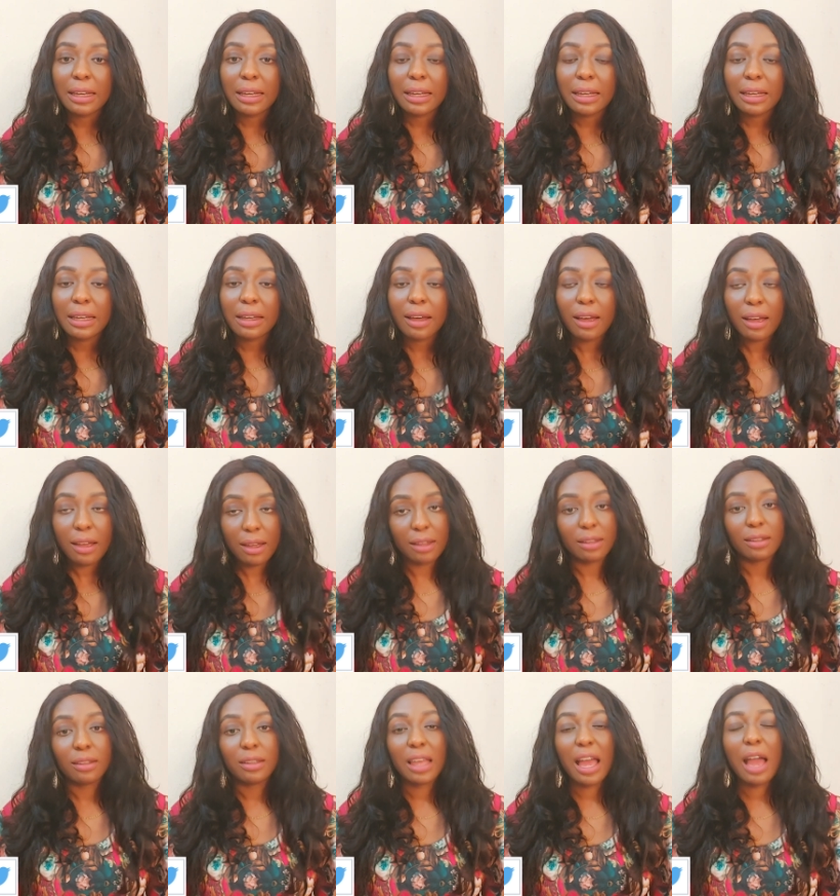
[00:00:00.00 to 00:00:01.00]

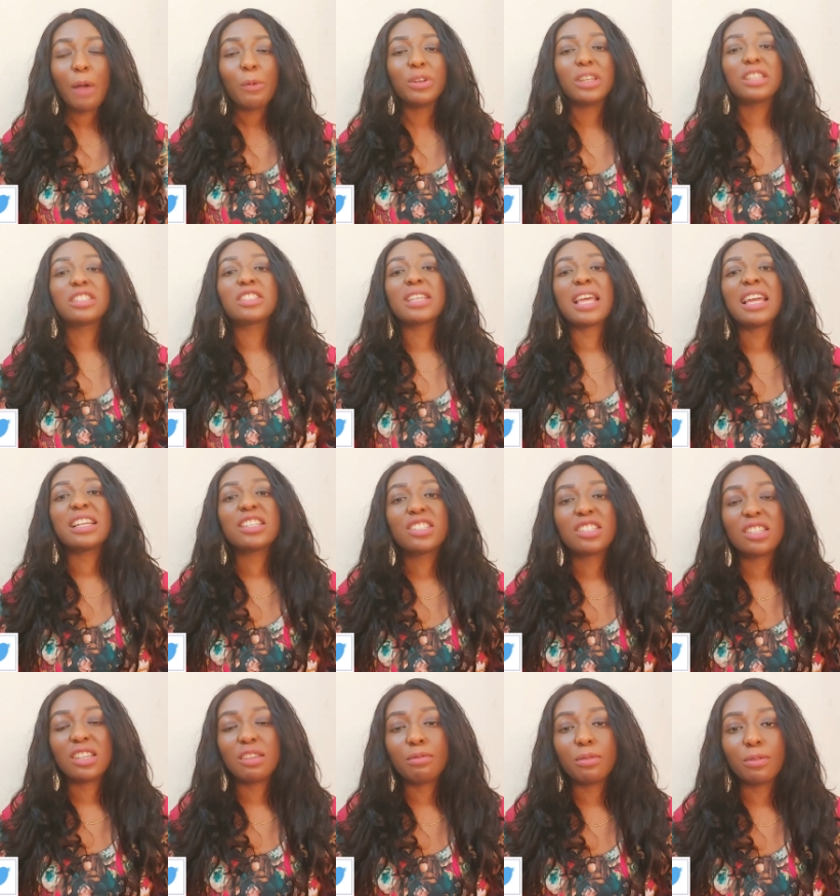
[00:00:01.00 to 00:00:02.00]
How will the side chick
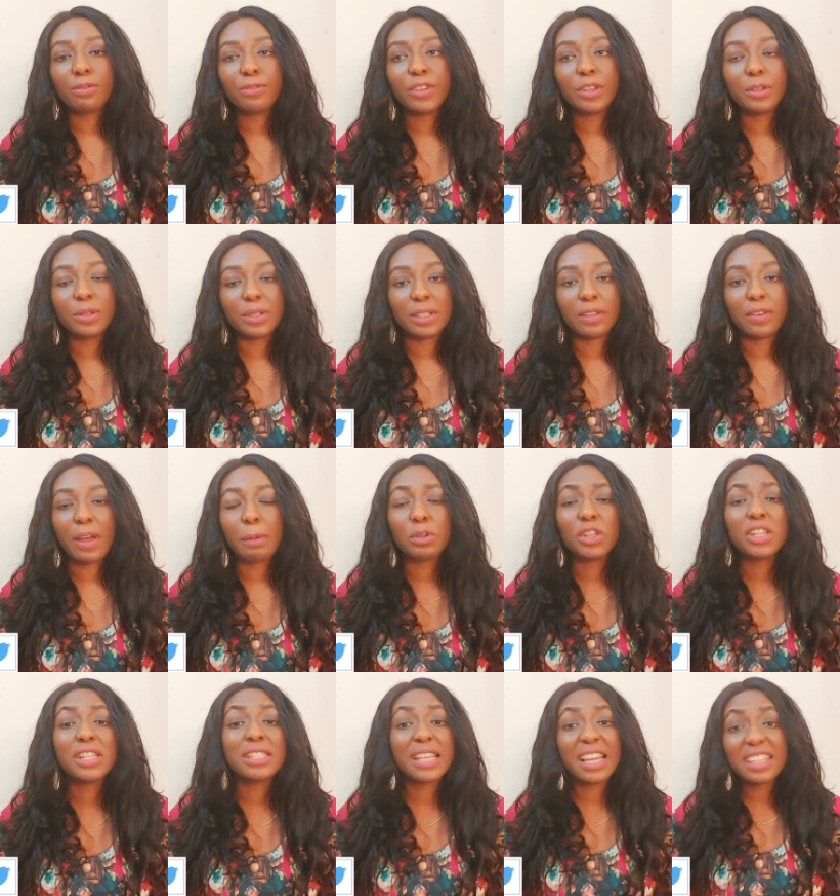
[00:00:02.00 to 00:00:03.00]
even feel? So I'm sure
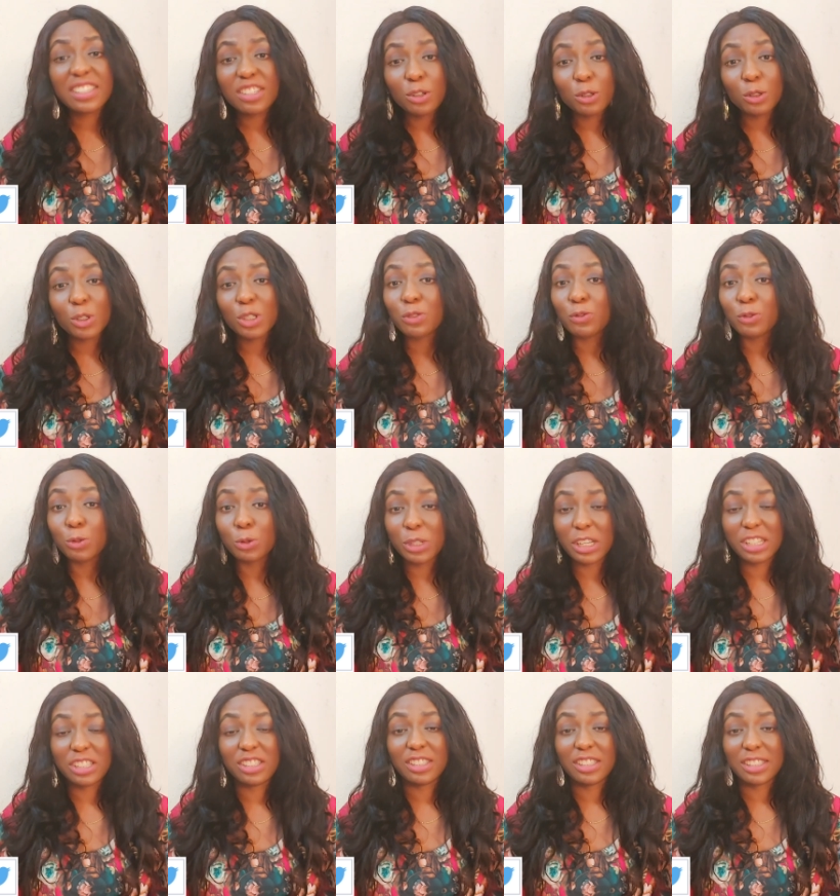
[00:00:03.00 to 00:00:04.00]
the side chick does not even know that
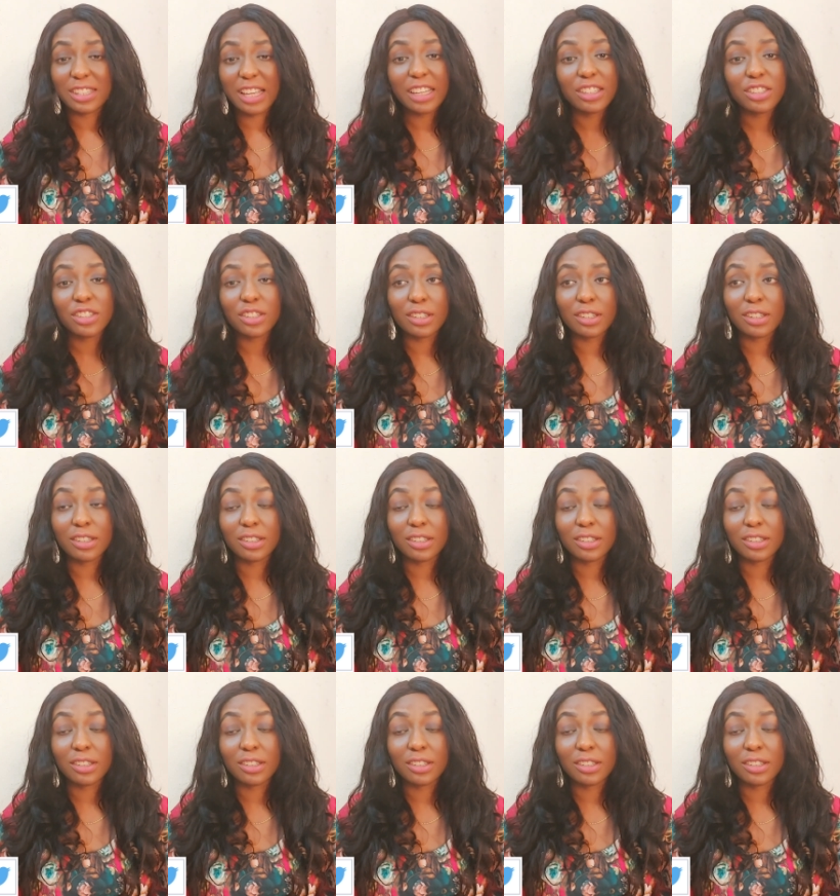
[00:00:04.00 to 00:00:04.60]
she's a side chick.